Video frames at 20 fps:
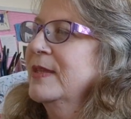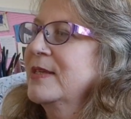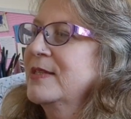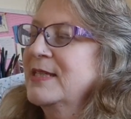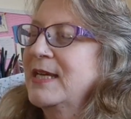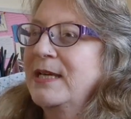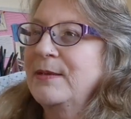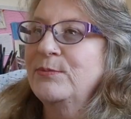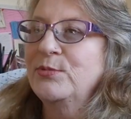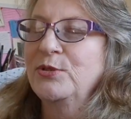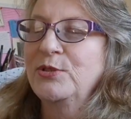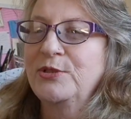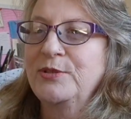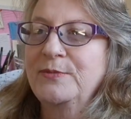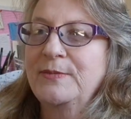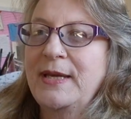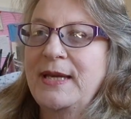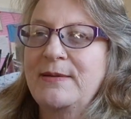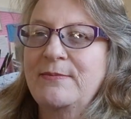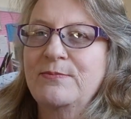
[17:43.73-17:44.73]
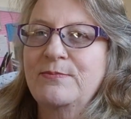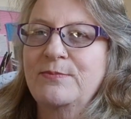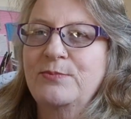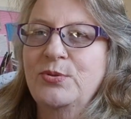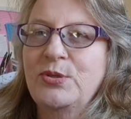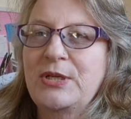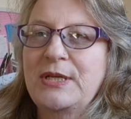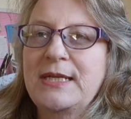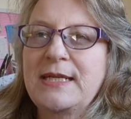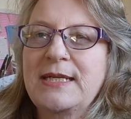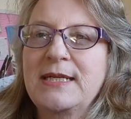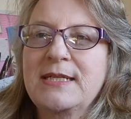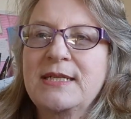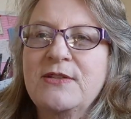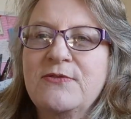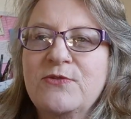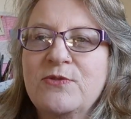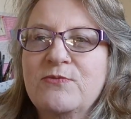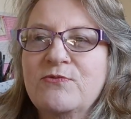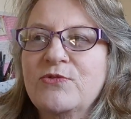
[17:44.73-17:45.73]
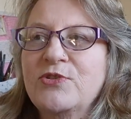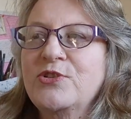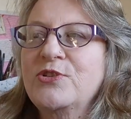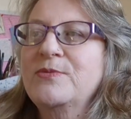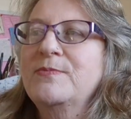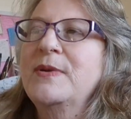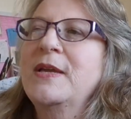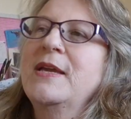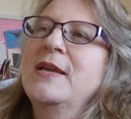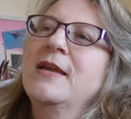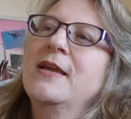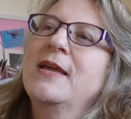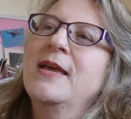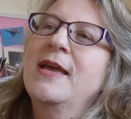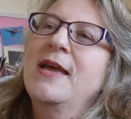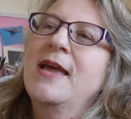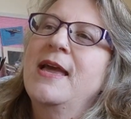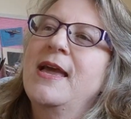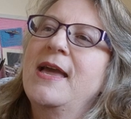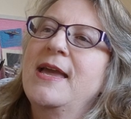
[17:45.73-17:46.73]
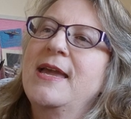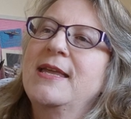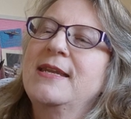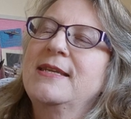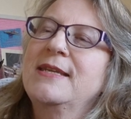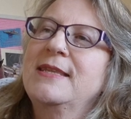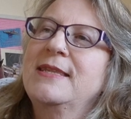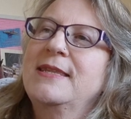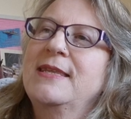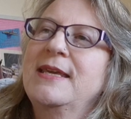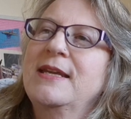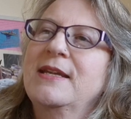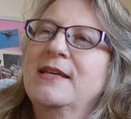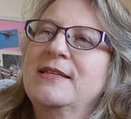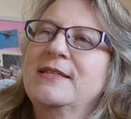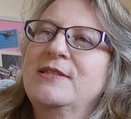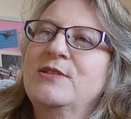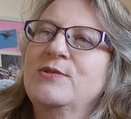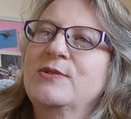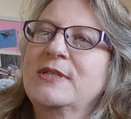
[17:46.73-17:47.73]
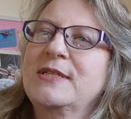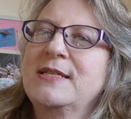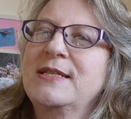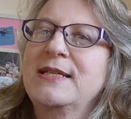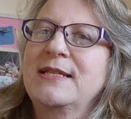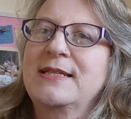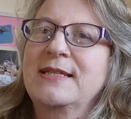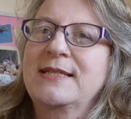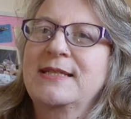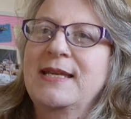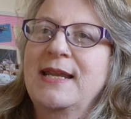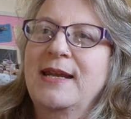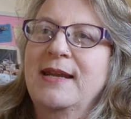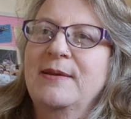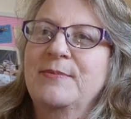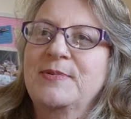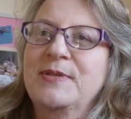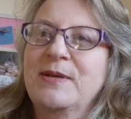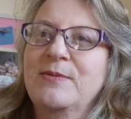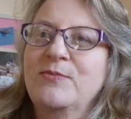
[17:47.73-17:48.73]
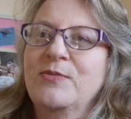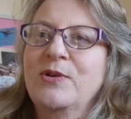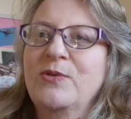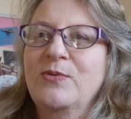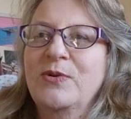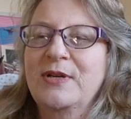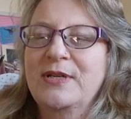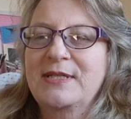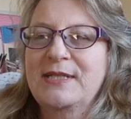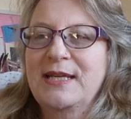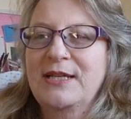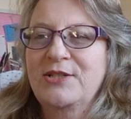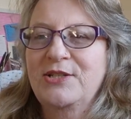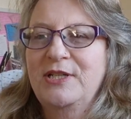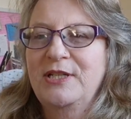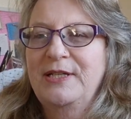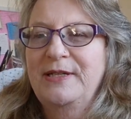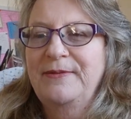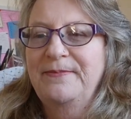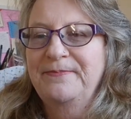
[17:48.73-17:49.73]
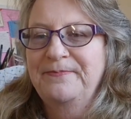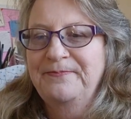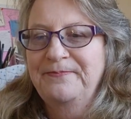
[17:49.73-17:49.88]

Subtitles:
table loom, and put it in a different room. And then I still just need to set it up somewhere where it's actually